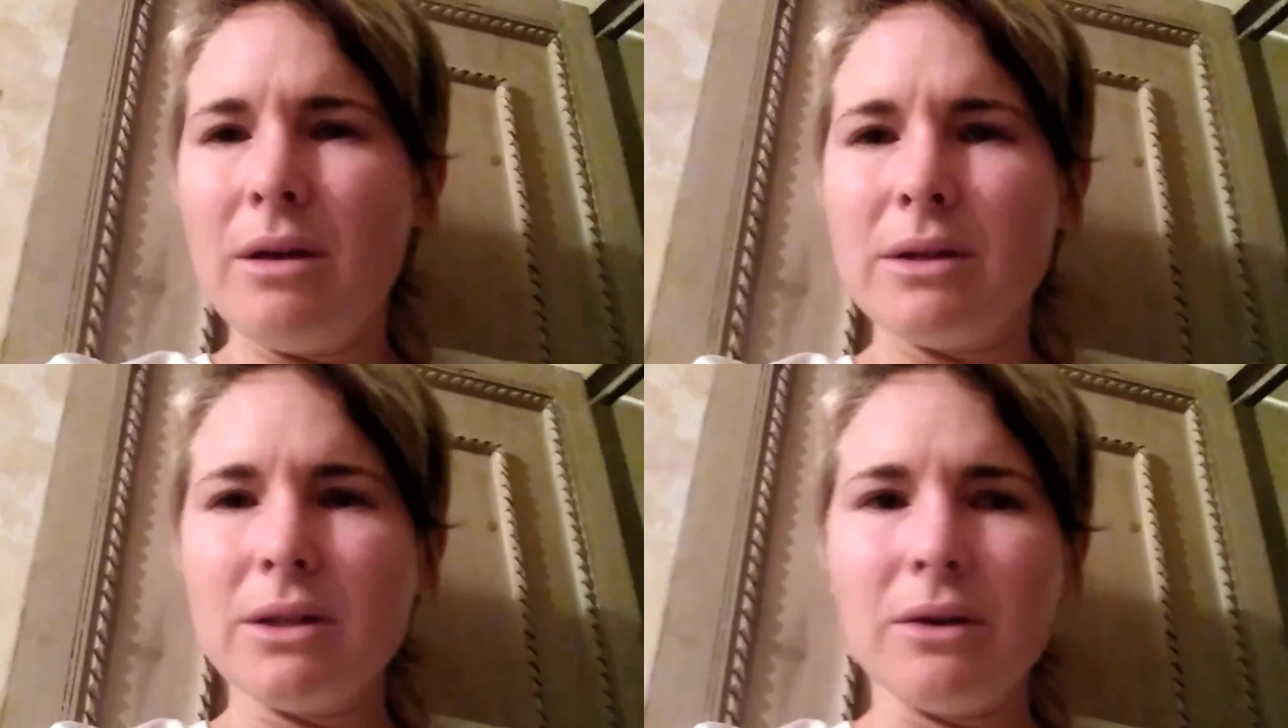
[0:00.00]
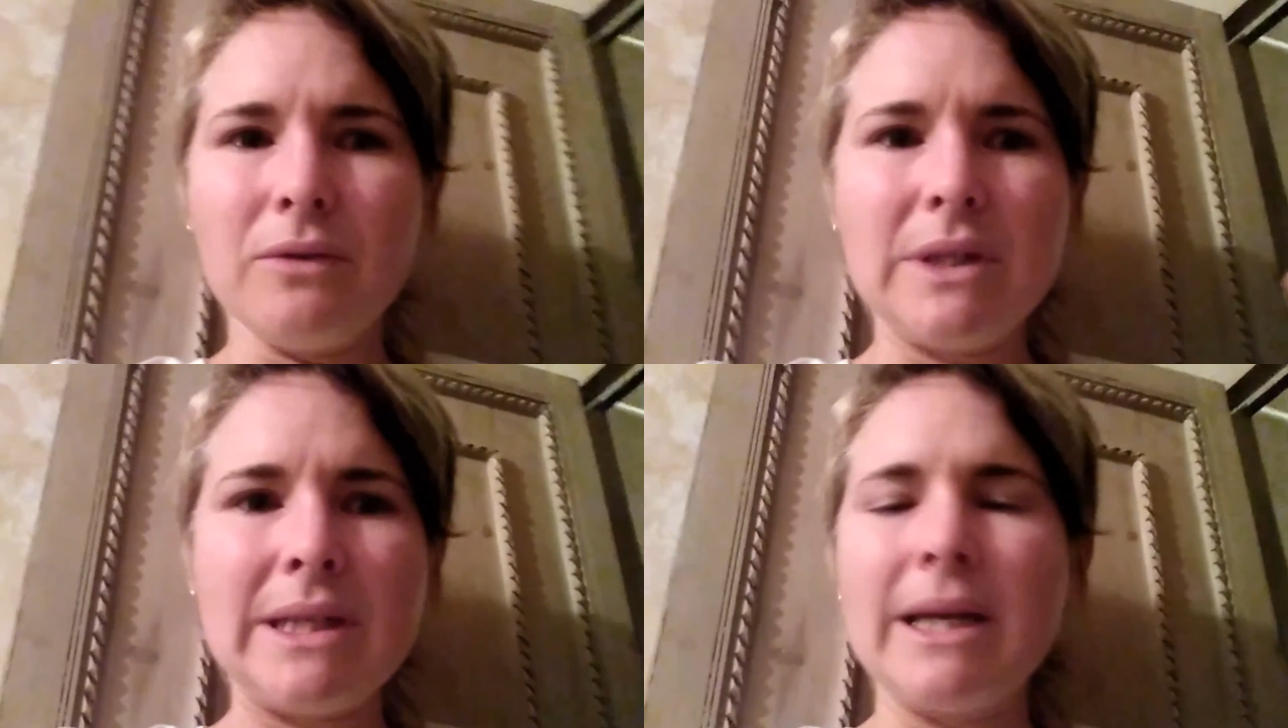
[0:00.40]
sort
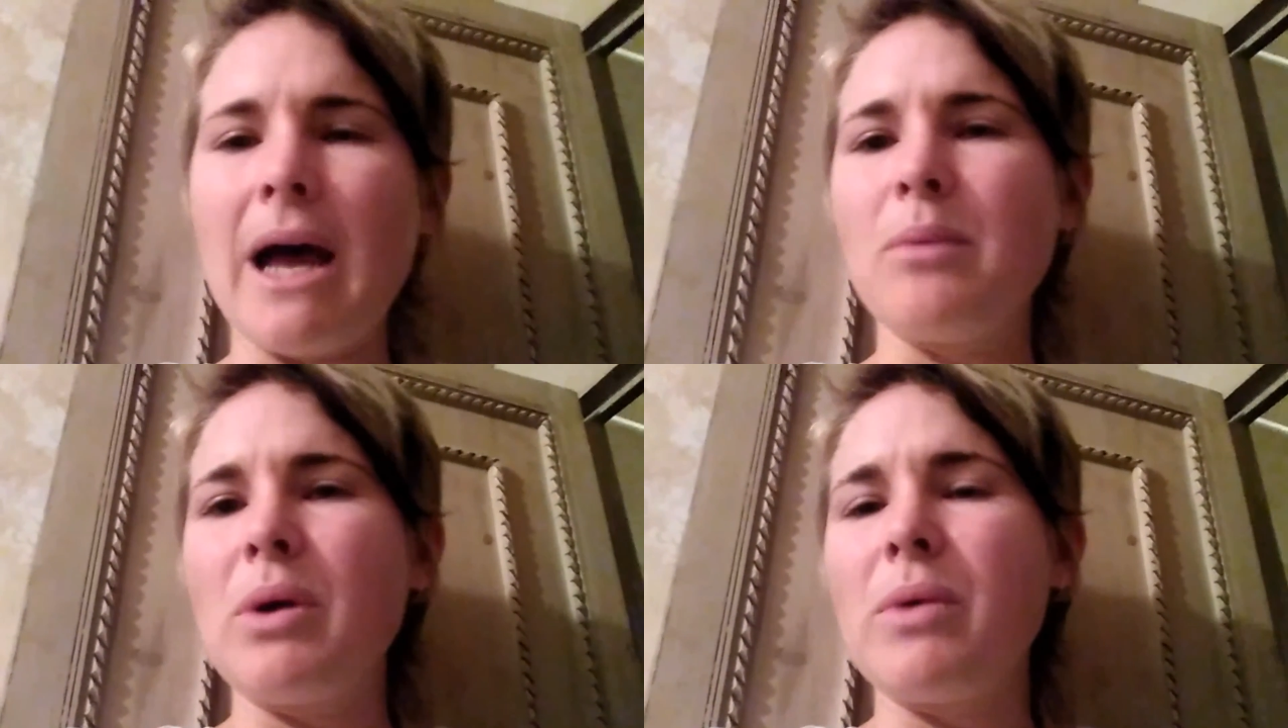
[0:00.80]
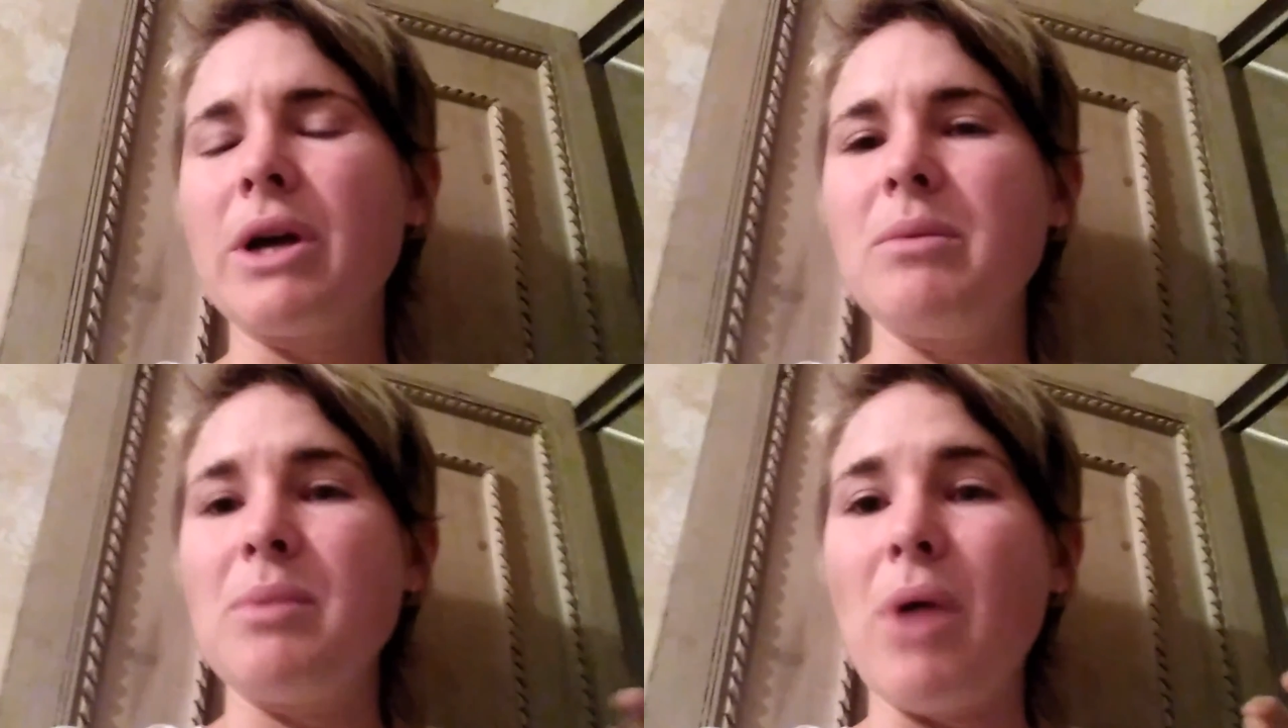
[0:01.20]
of set up where we're
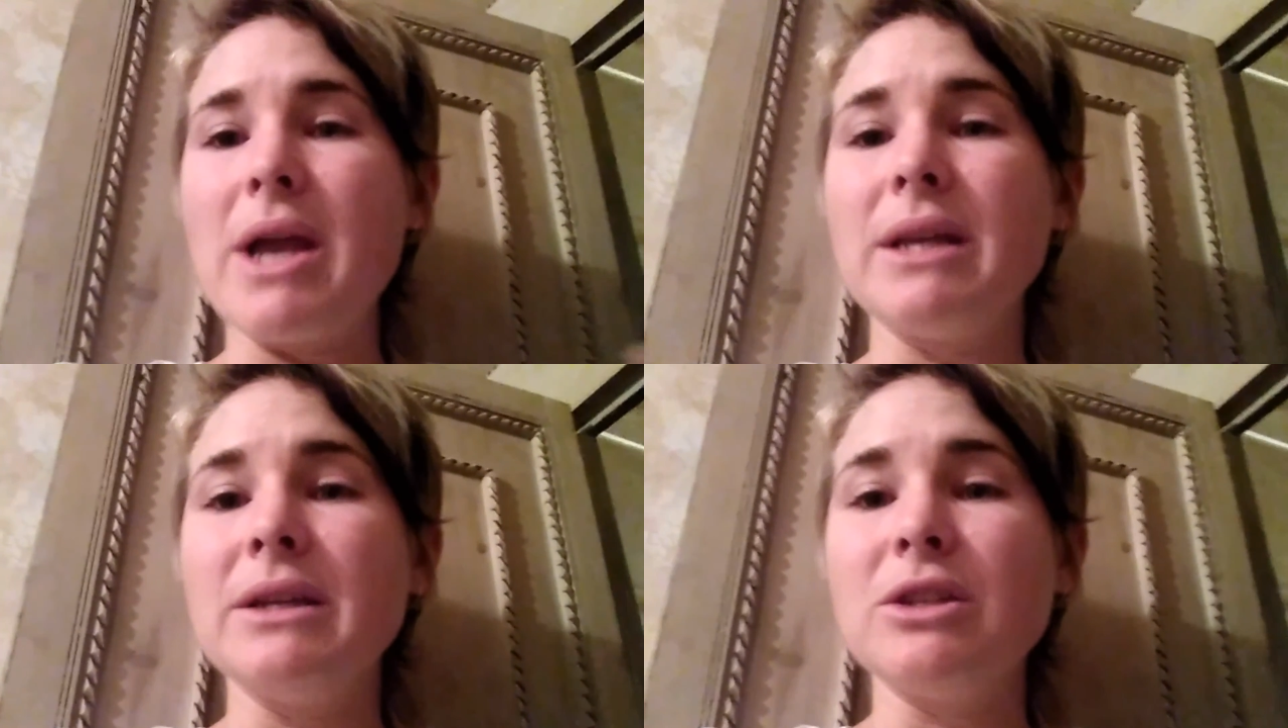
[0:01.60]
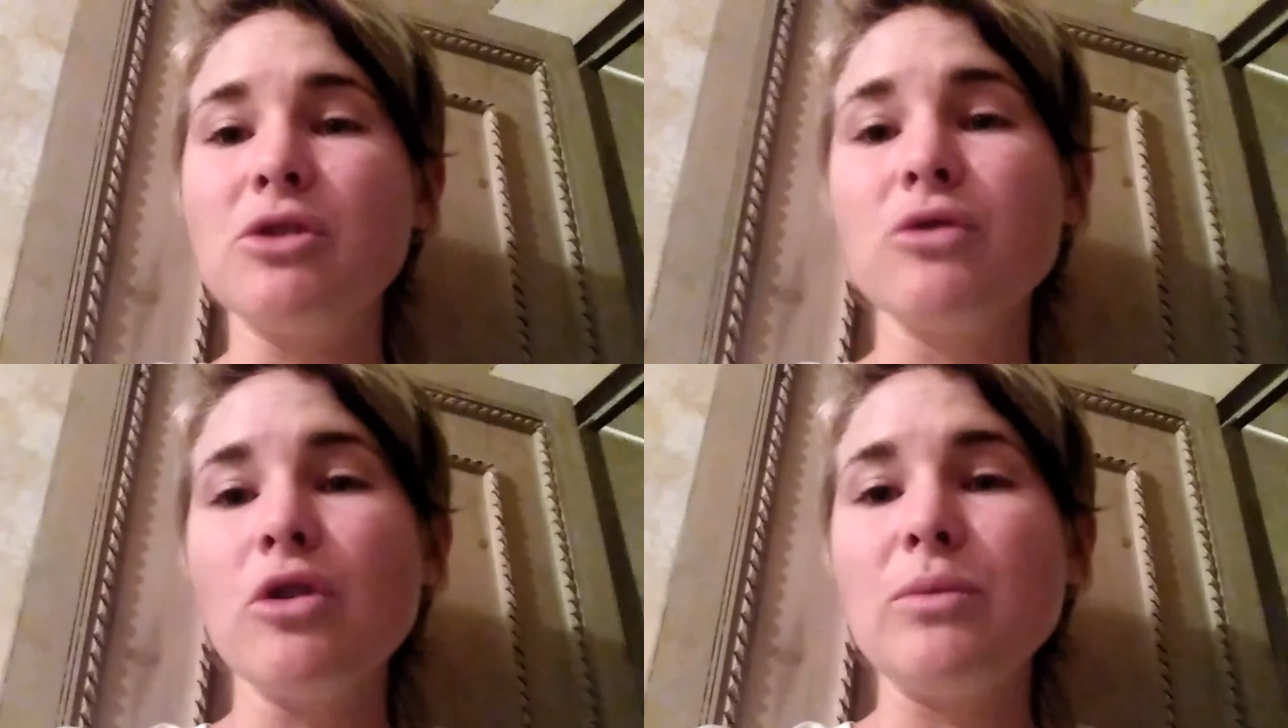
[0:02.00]
going to be breaking into
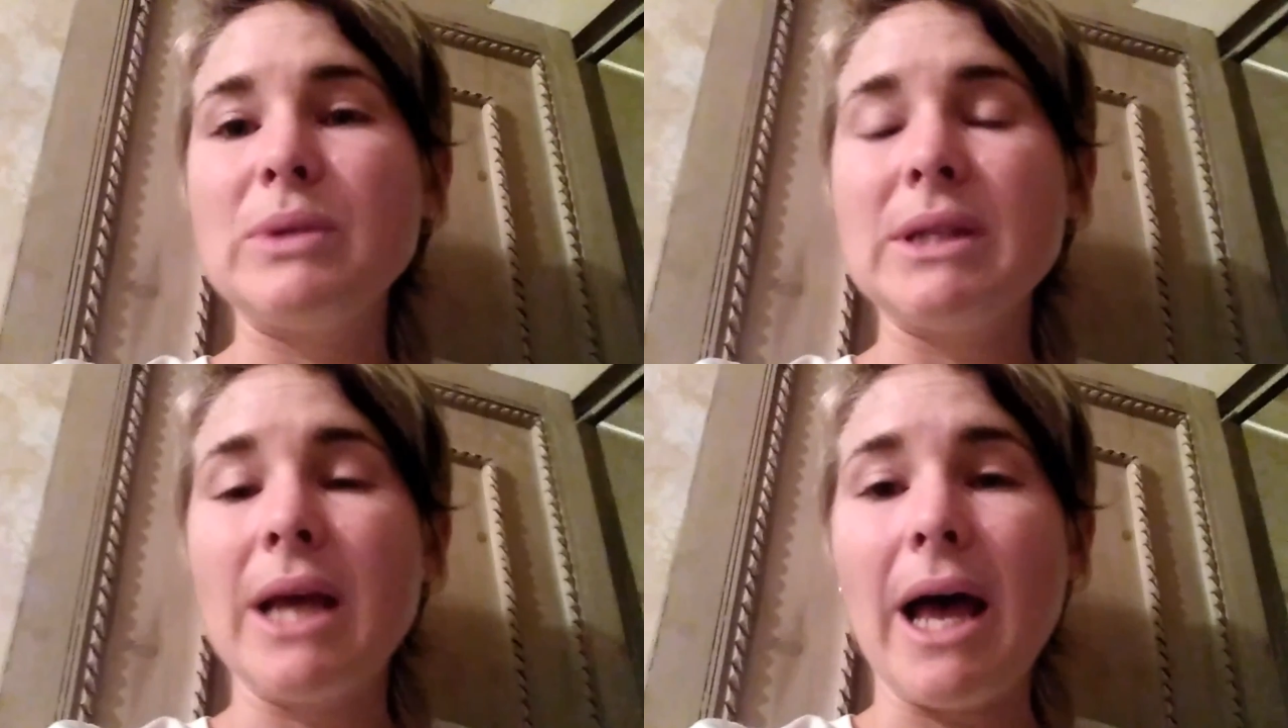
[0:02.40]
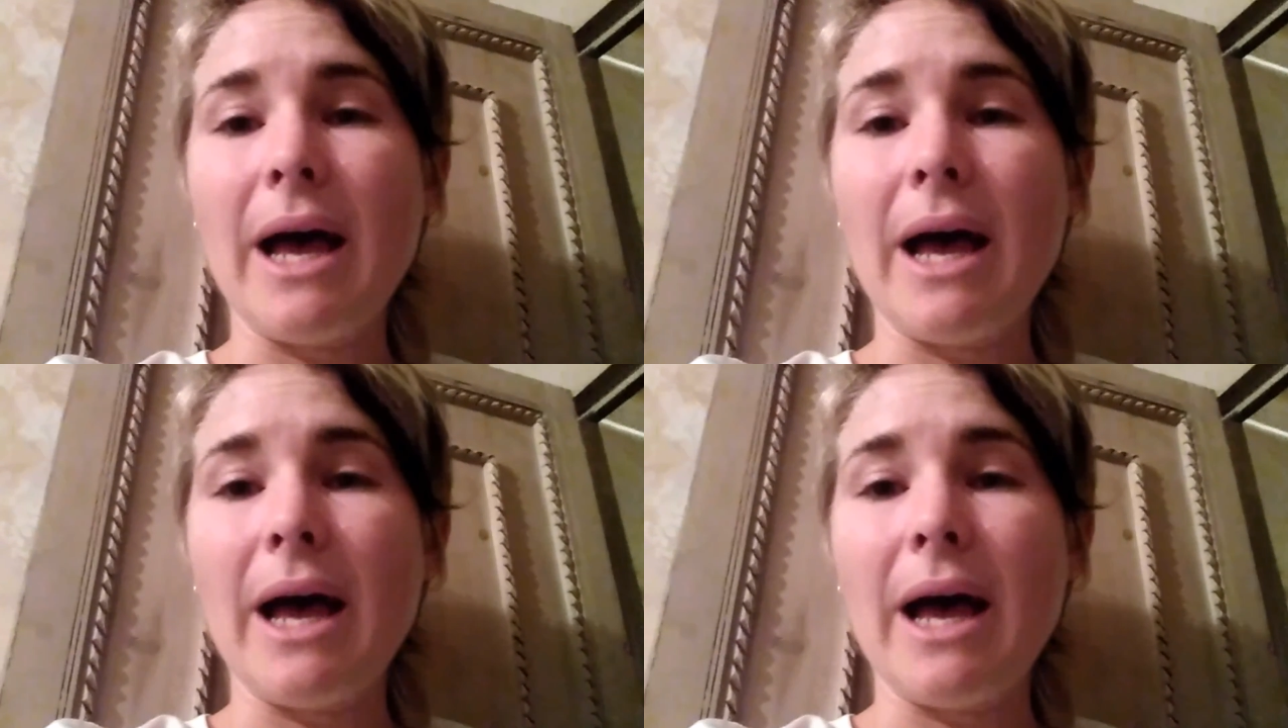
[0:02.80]
groups